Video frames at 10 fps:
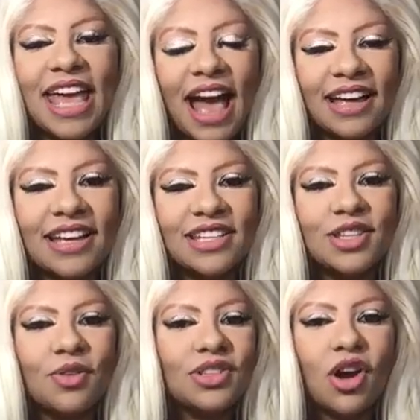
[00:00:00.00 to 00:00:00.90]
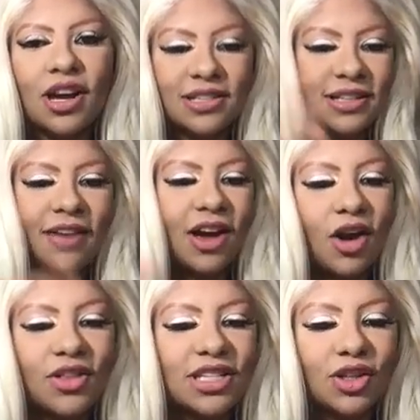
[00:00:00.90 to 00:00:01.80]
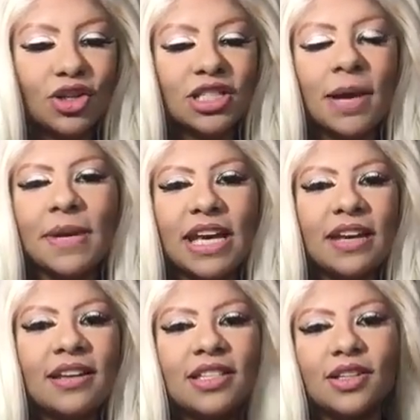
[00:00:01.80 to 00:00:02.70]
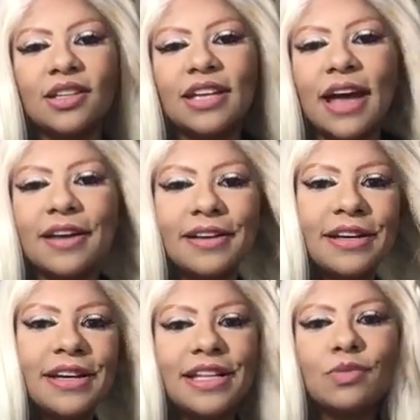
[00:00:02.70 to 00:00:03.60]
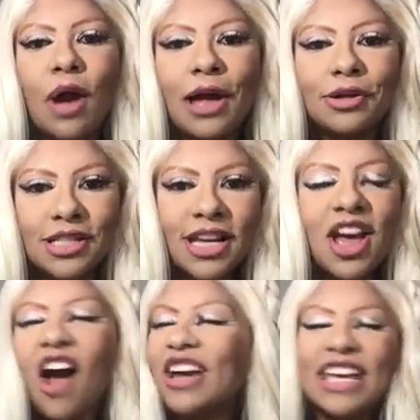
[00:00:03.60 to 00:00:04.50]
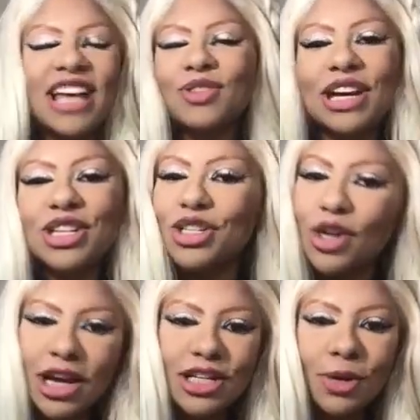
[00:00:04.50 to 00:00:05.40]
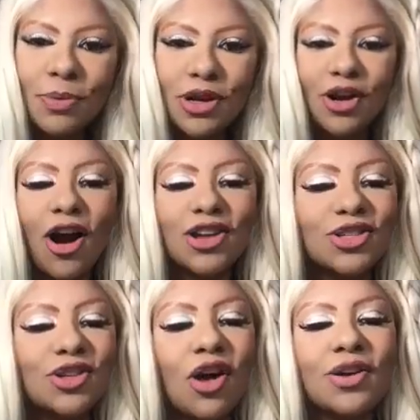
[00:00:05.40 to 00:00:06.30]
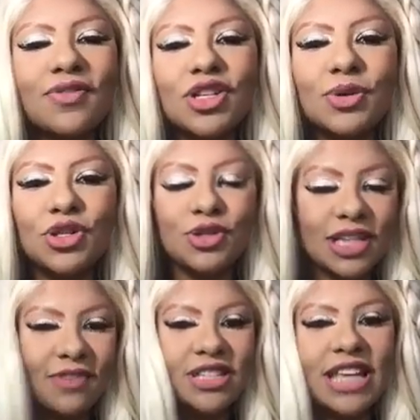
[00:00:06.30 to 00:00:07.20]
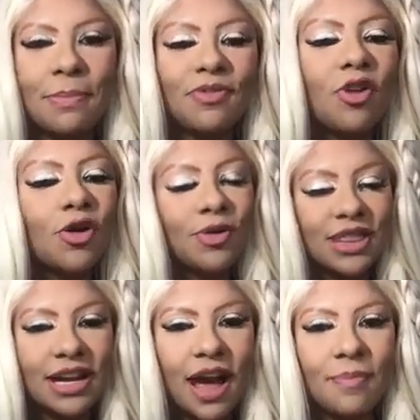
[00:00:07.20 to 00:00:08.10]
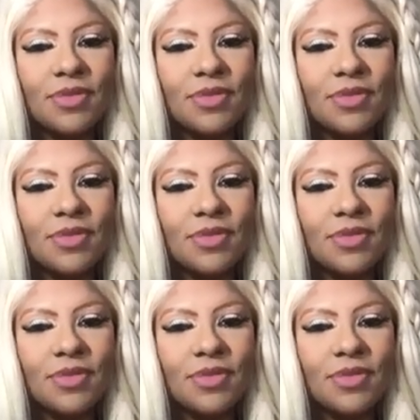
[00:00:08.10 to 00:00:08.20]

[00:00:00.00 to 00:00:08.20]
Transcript: yeah. So sorry, I've got all these alerts coming in. It's wild. Okay, yeah, so I can interpret your card. So all you have to do is you just have to snap a photo and then